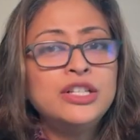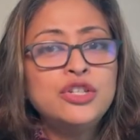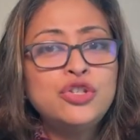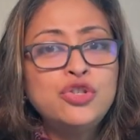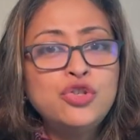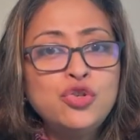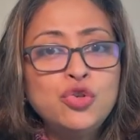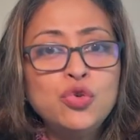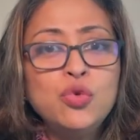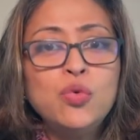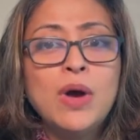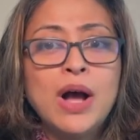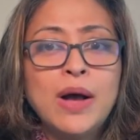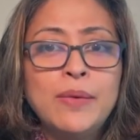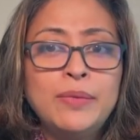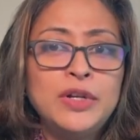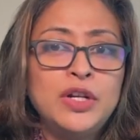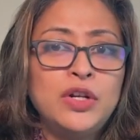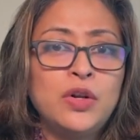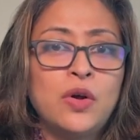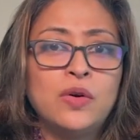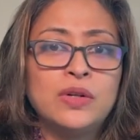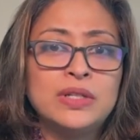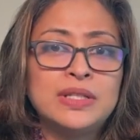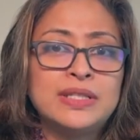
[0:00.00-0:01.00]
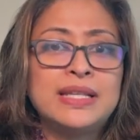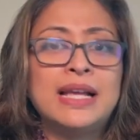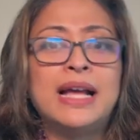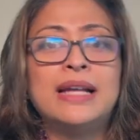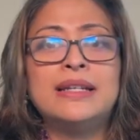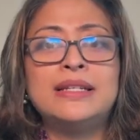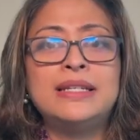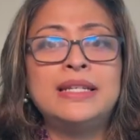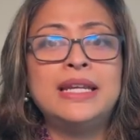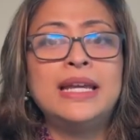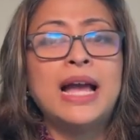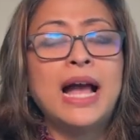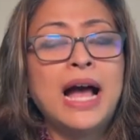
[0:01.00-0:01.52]
the 2-hour-long
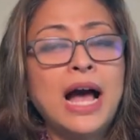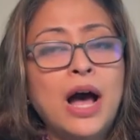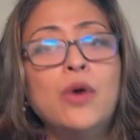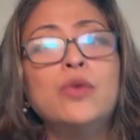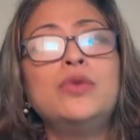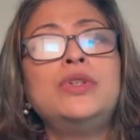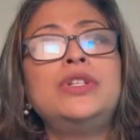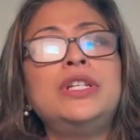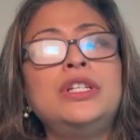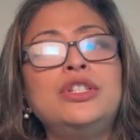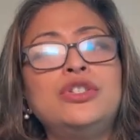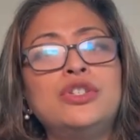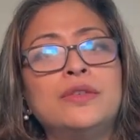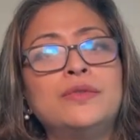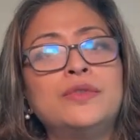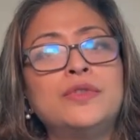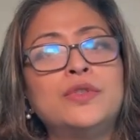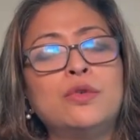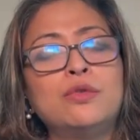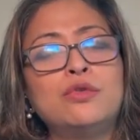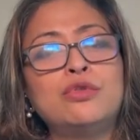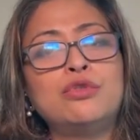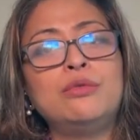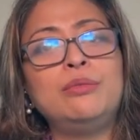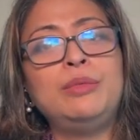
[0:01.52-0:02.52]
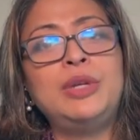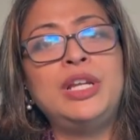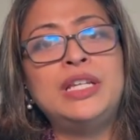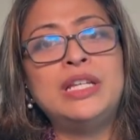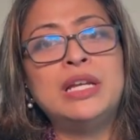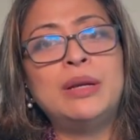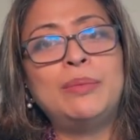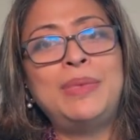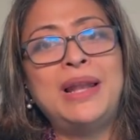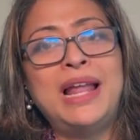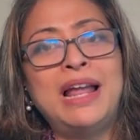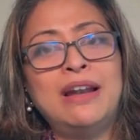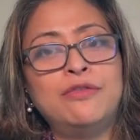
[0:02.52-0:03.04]
Saturday outage of social
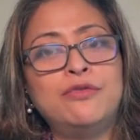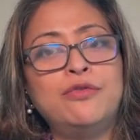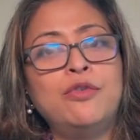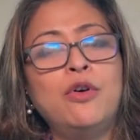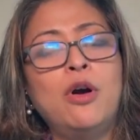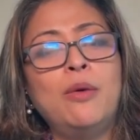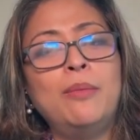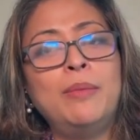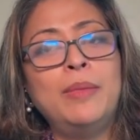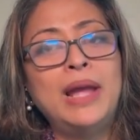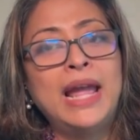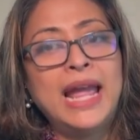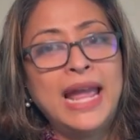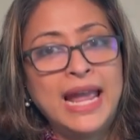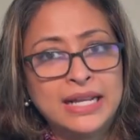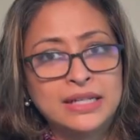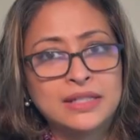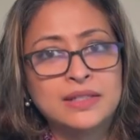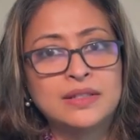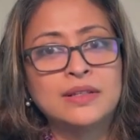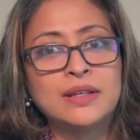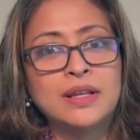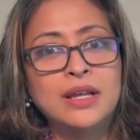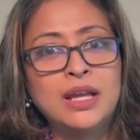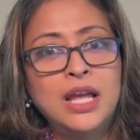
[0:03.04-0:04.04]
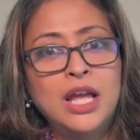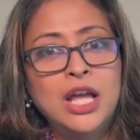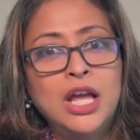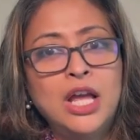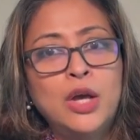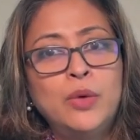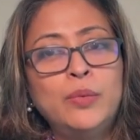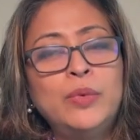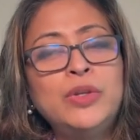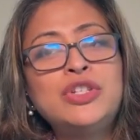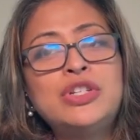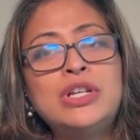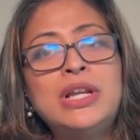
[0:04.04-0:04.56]
media platform X,
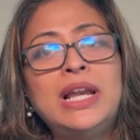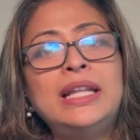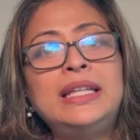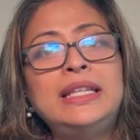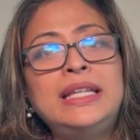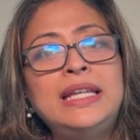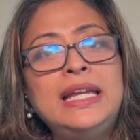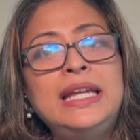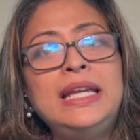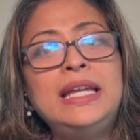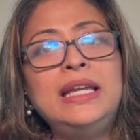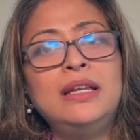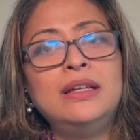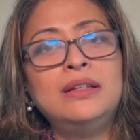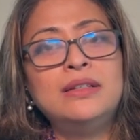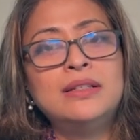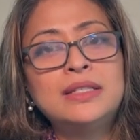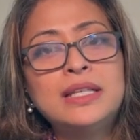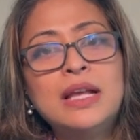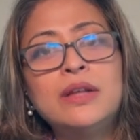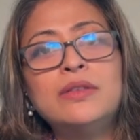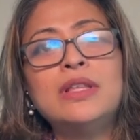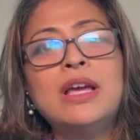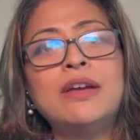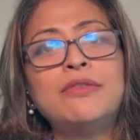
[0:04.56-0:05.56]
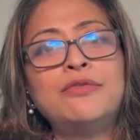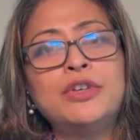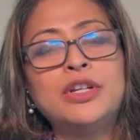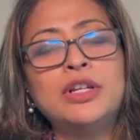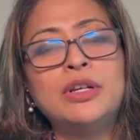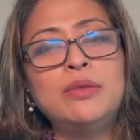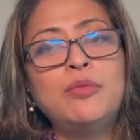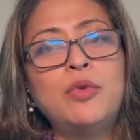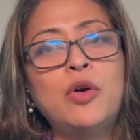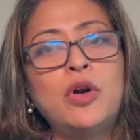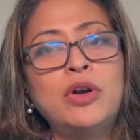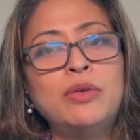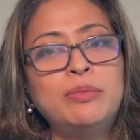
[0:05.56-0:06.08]
which led the South
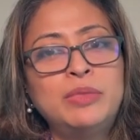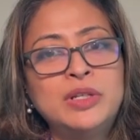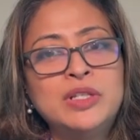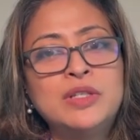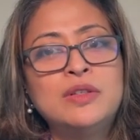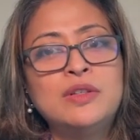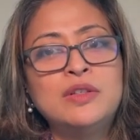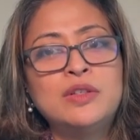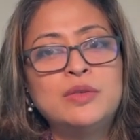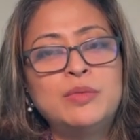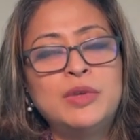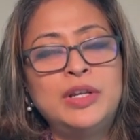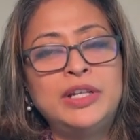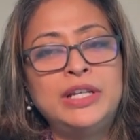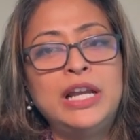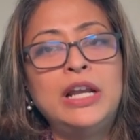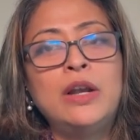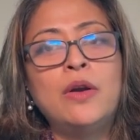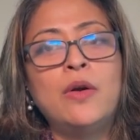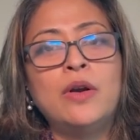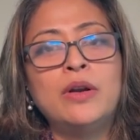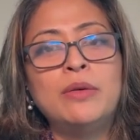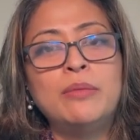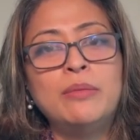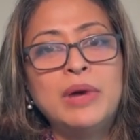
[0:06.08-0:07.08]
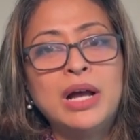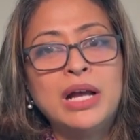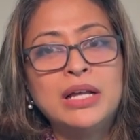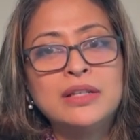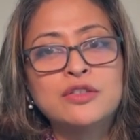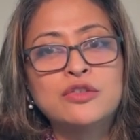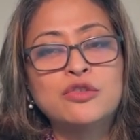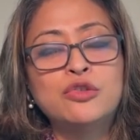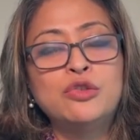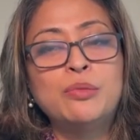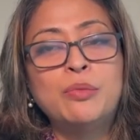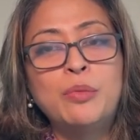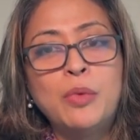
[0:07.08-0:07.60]
African-born businessman Elon
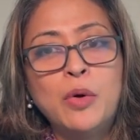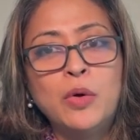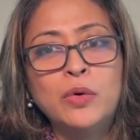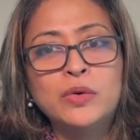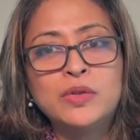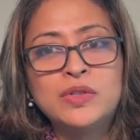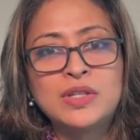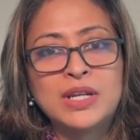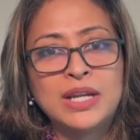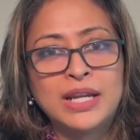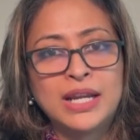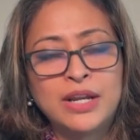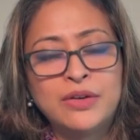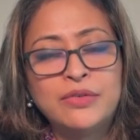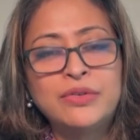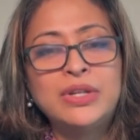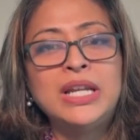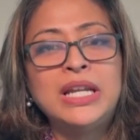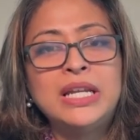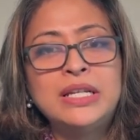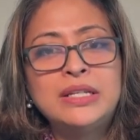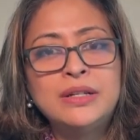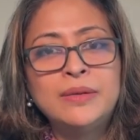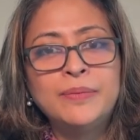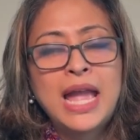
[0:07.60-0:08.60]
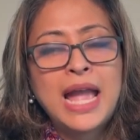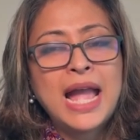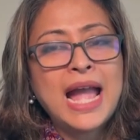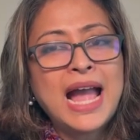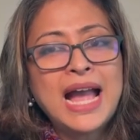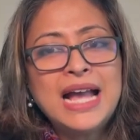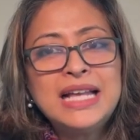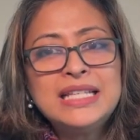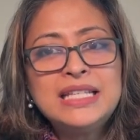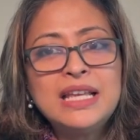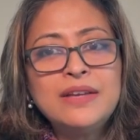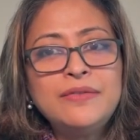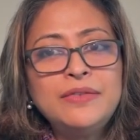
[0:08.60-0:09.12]
Musk to post, and I read,
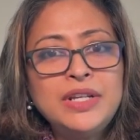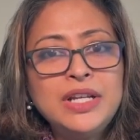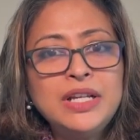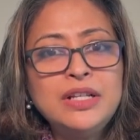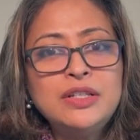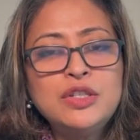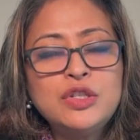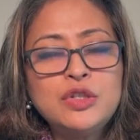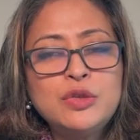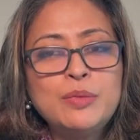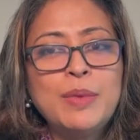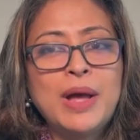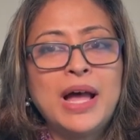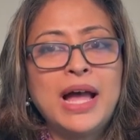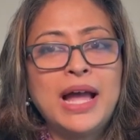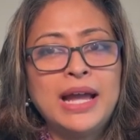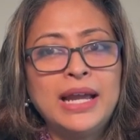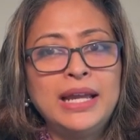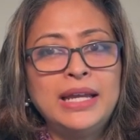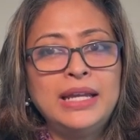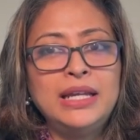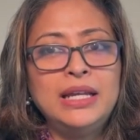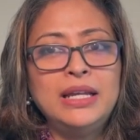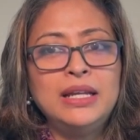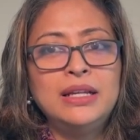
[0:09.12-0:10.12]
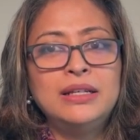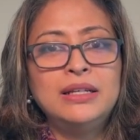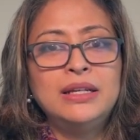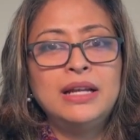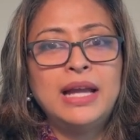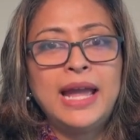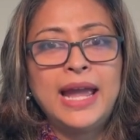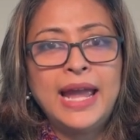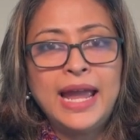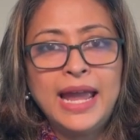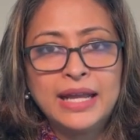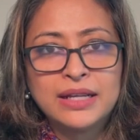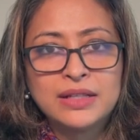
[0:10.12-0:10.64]
"As evidenced by
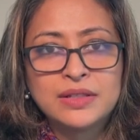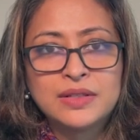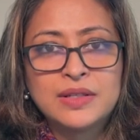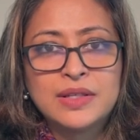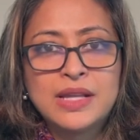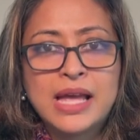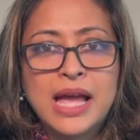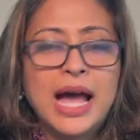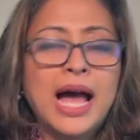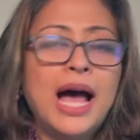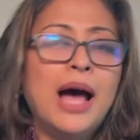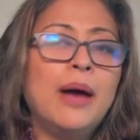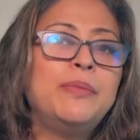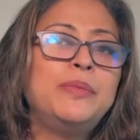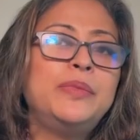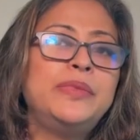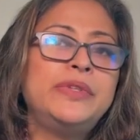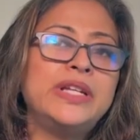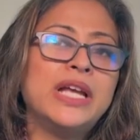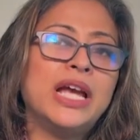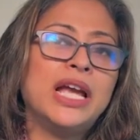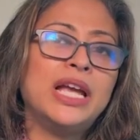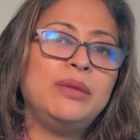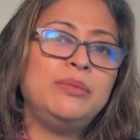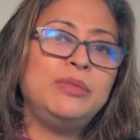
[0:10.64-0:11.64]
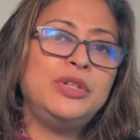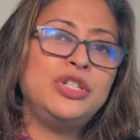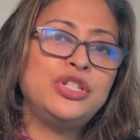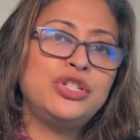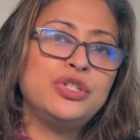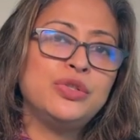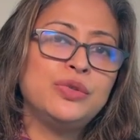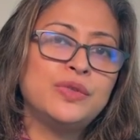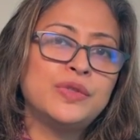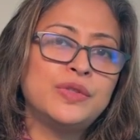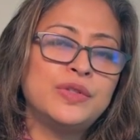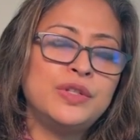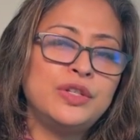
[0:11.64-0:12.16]
X uptime
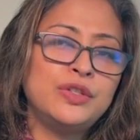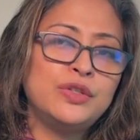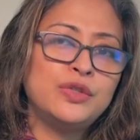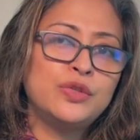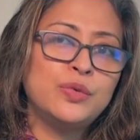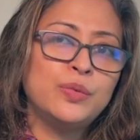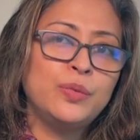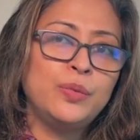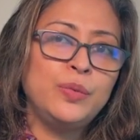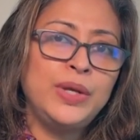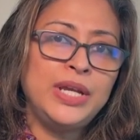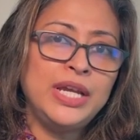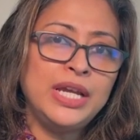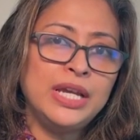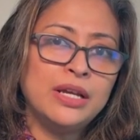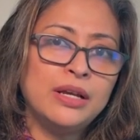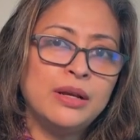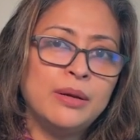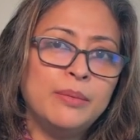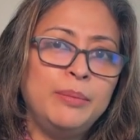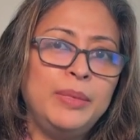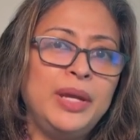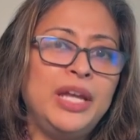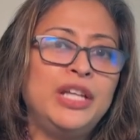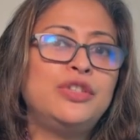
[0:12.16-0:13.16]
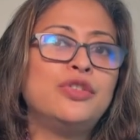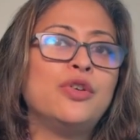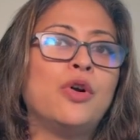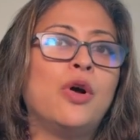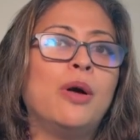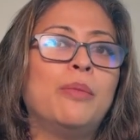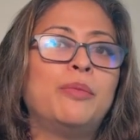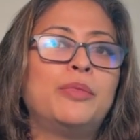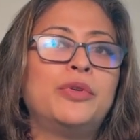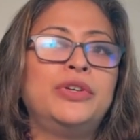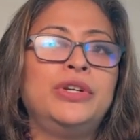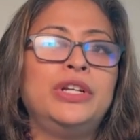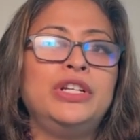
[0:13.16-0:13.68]
issues this week, major
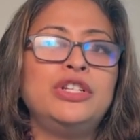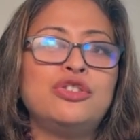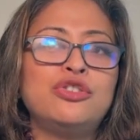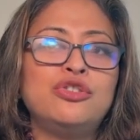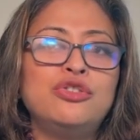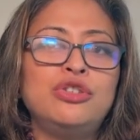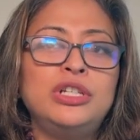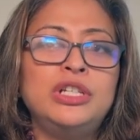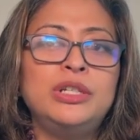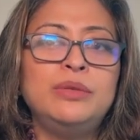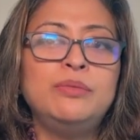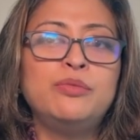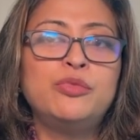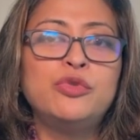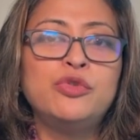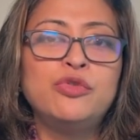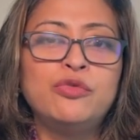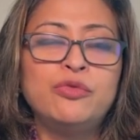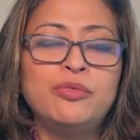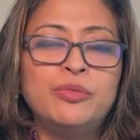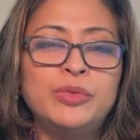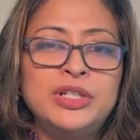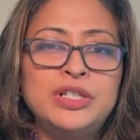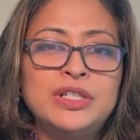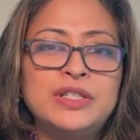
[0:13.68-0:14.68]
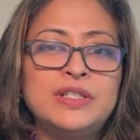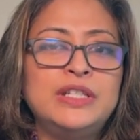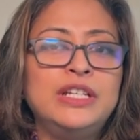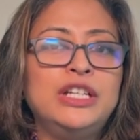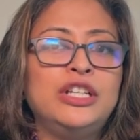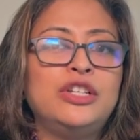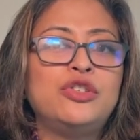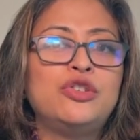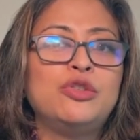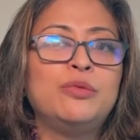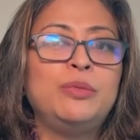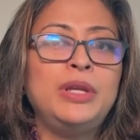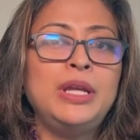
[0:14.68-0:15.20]
operational improvements
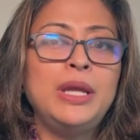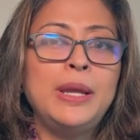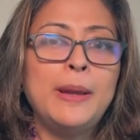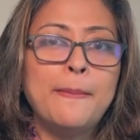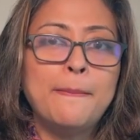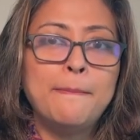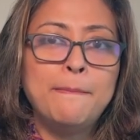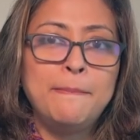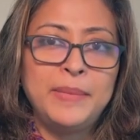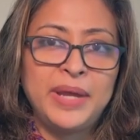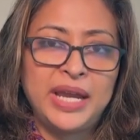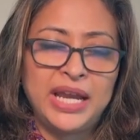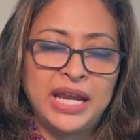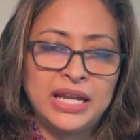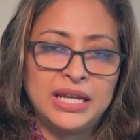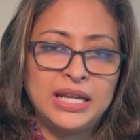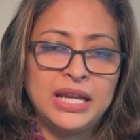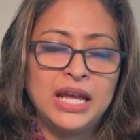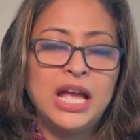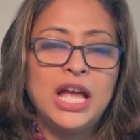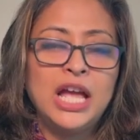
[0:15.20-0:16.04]
need to be made."